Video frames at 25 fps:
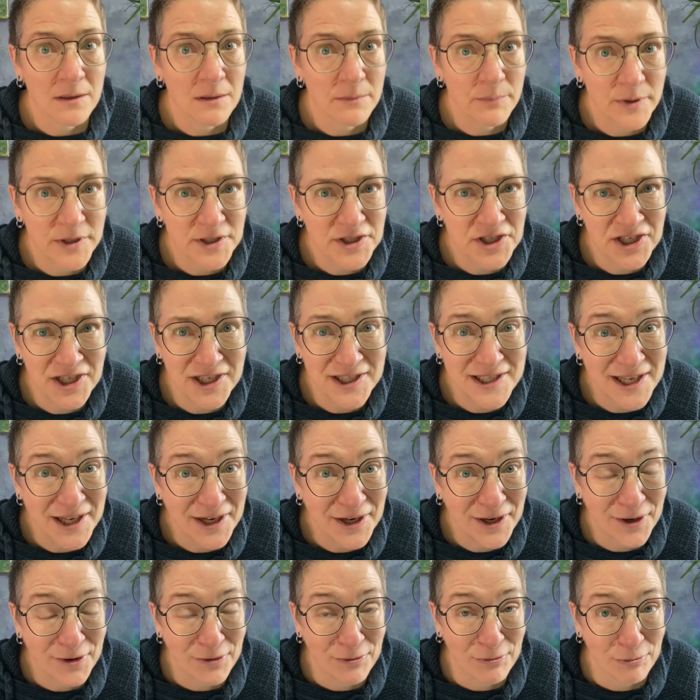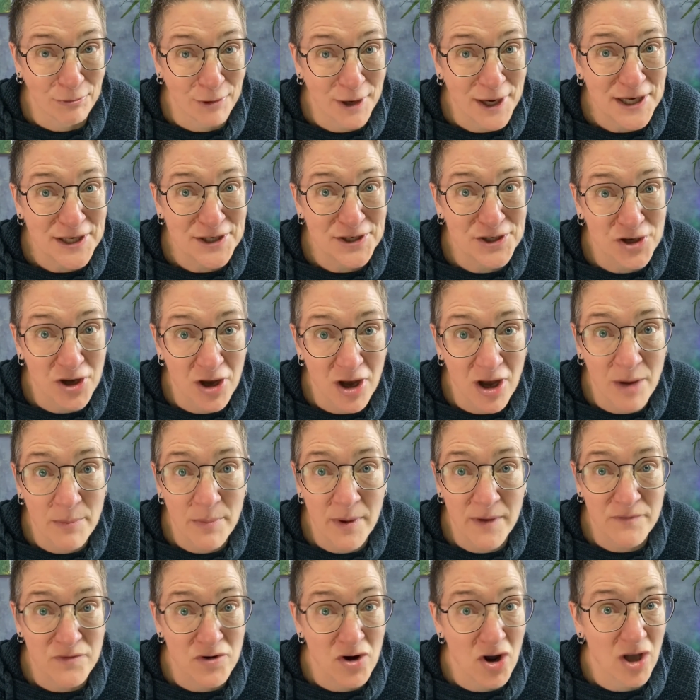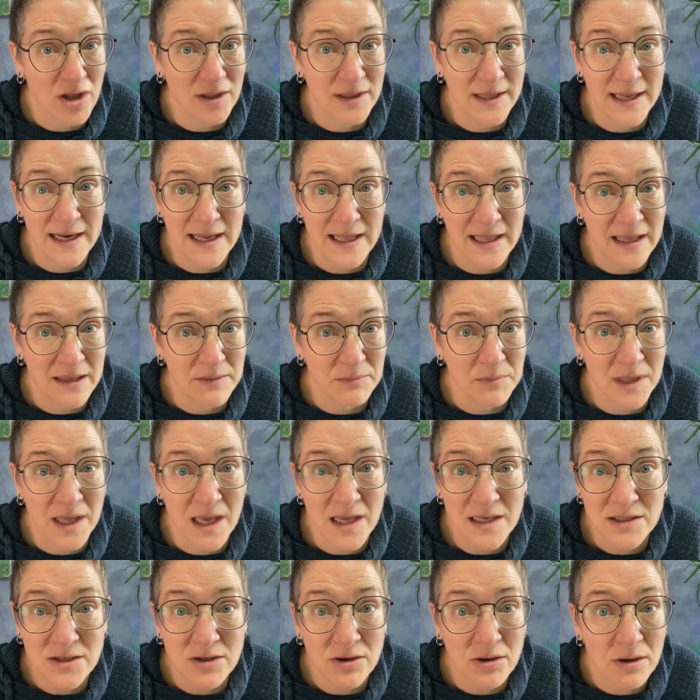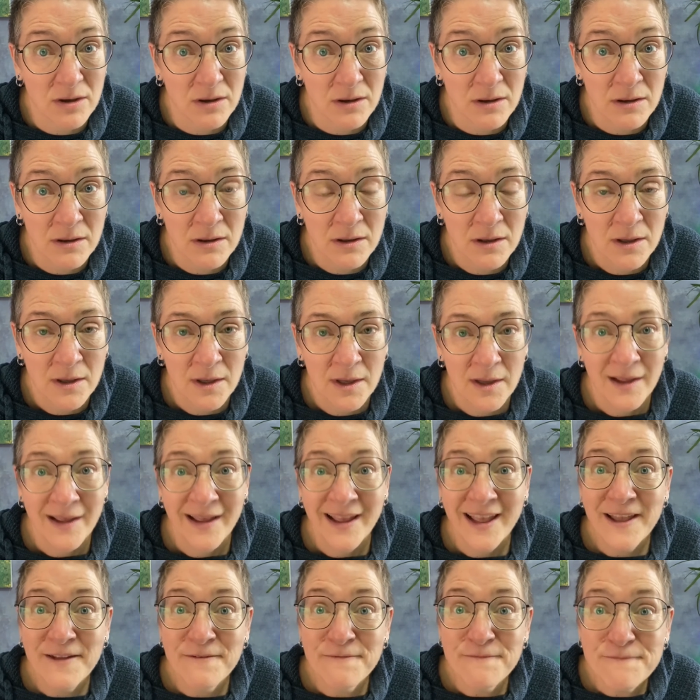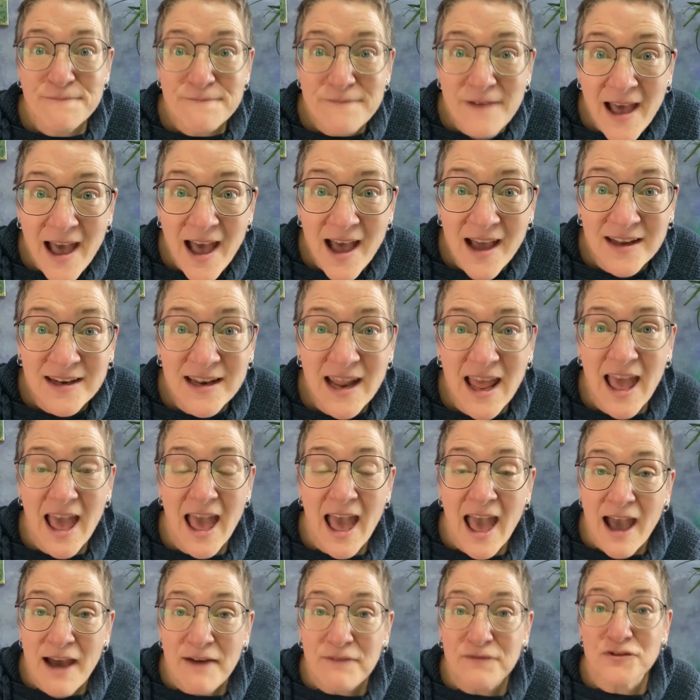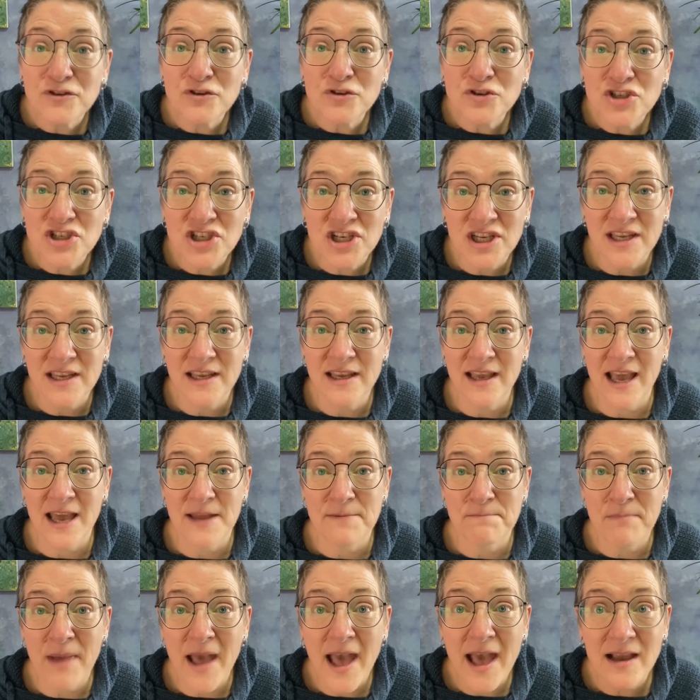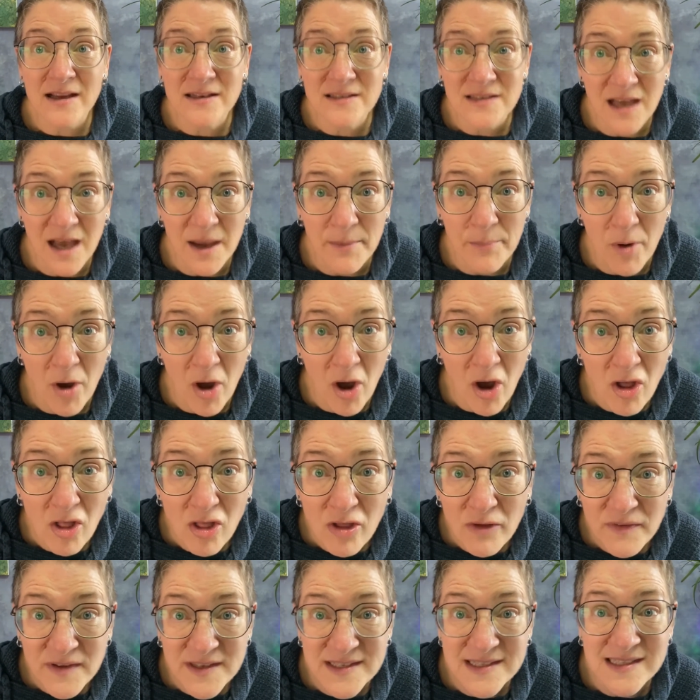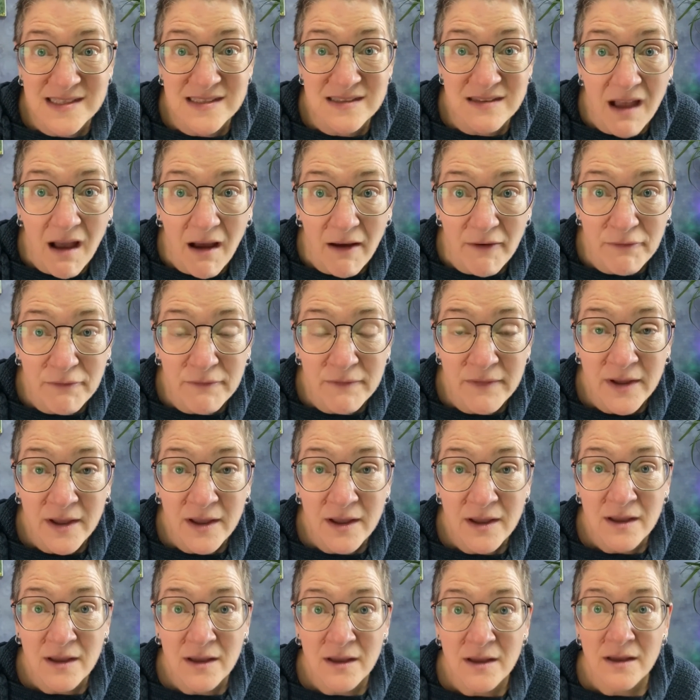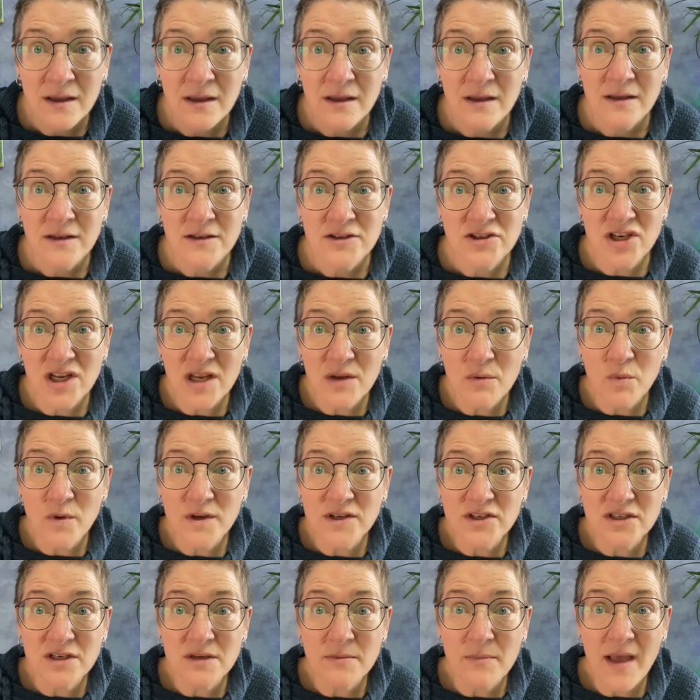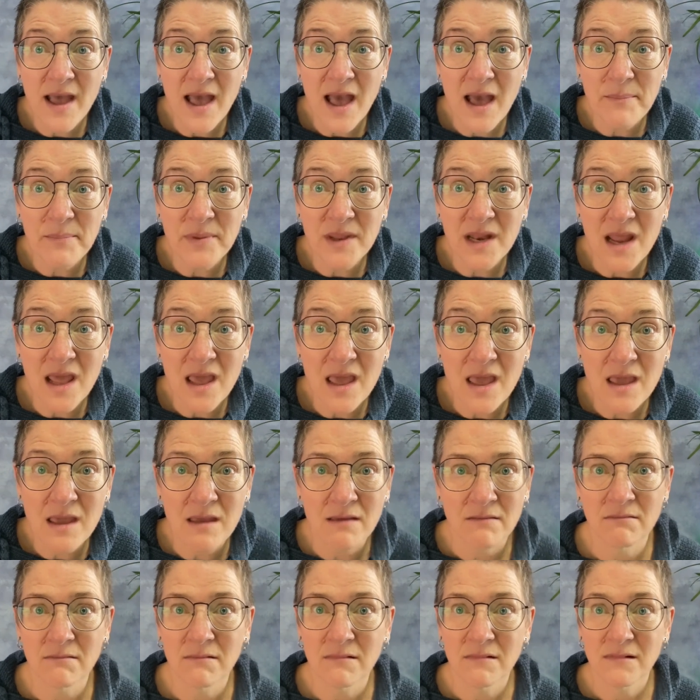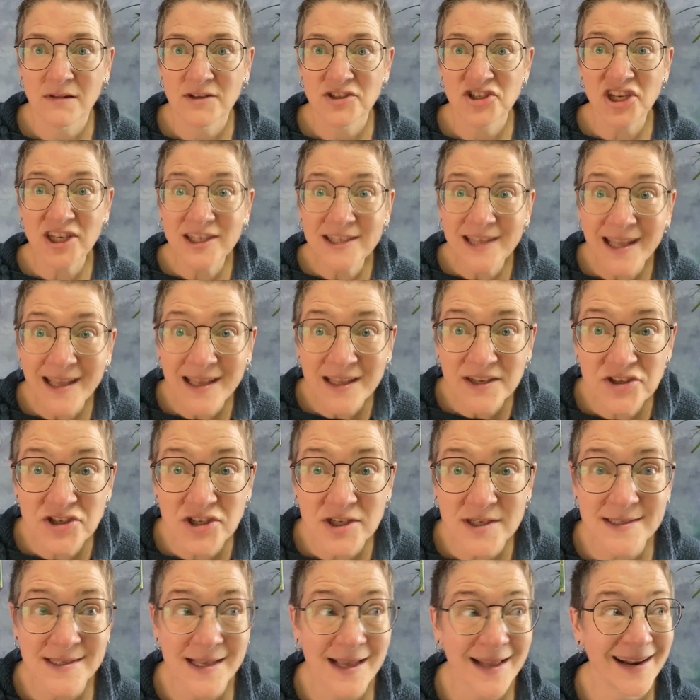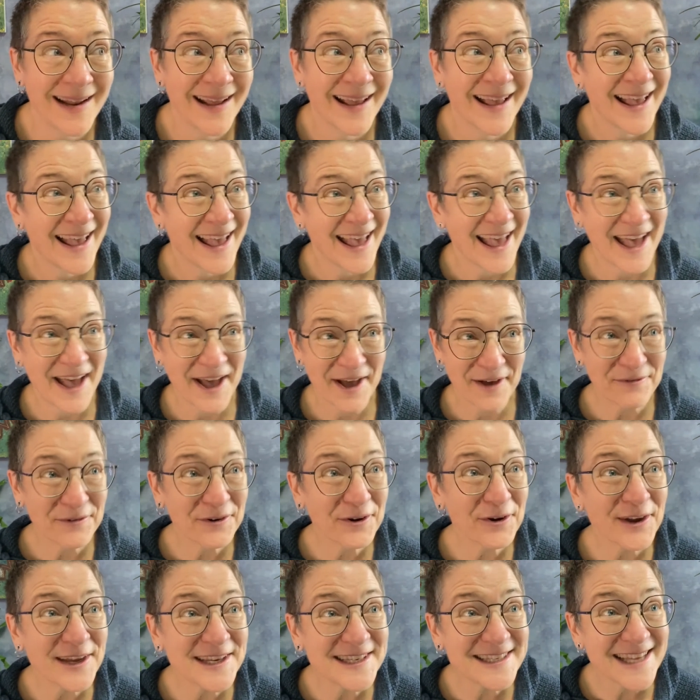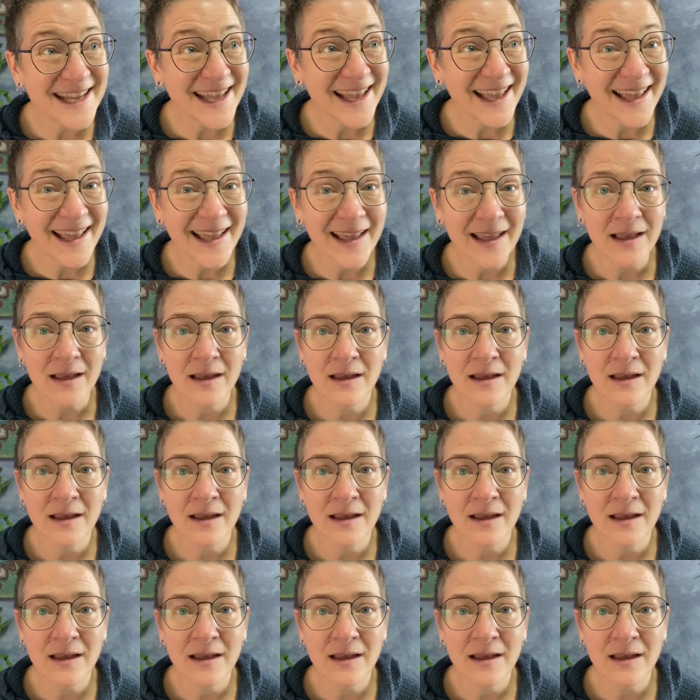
But she did a great job of not letting him get to her. In fact, after she had packed up all of his stuff, she wished him a happy day. She did. She said, "Have a great day."